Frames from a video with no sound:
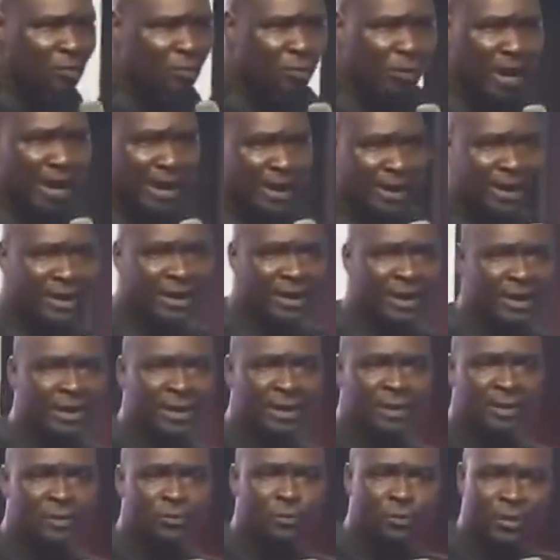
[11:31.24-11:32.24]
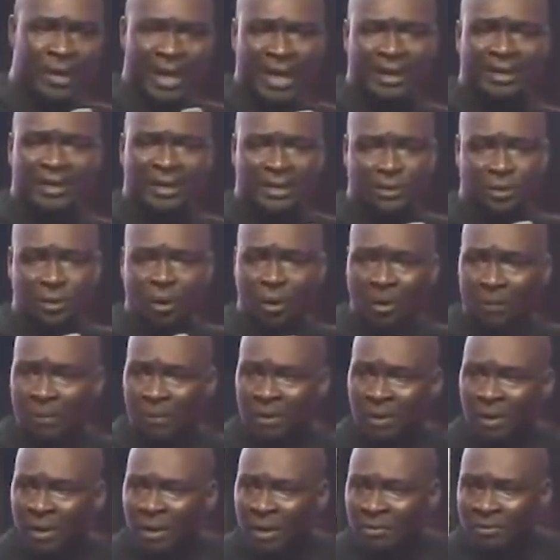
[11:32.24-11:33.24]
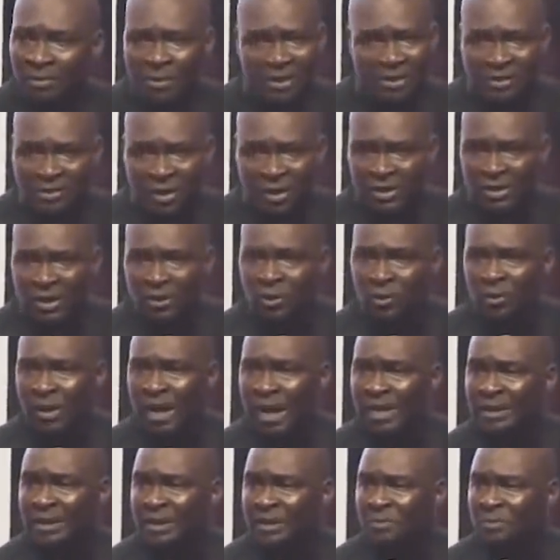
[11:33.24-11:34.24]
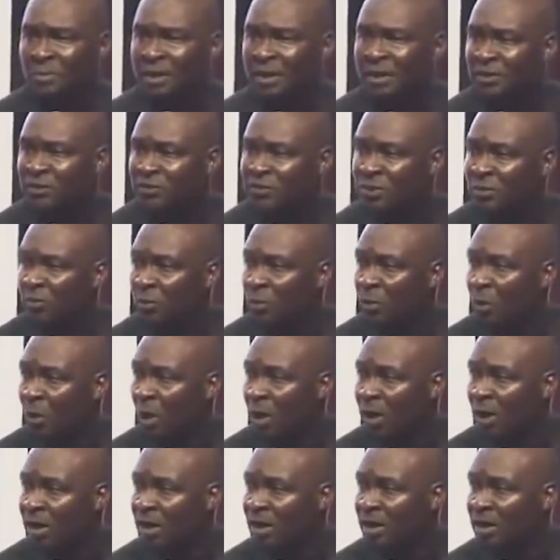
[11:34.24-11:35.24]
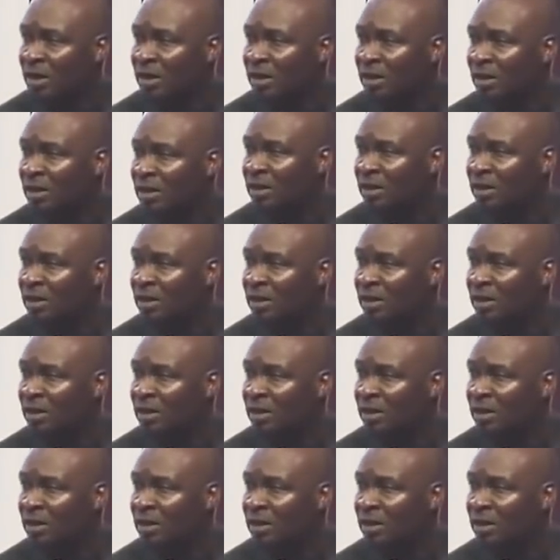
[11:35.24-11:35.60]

somewhere to get a job, because it doesn't look like this ministry will work.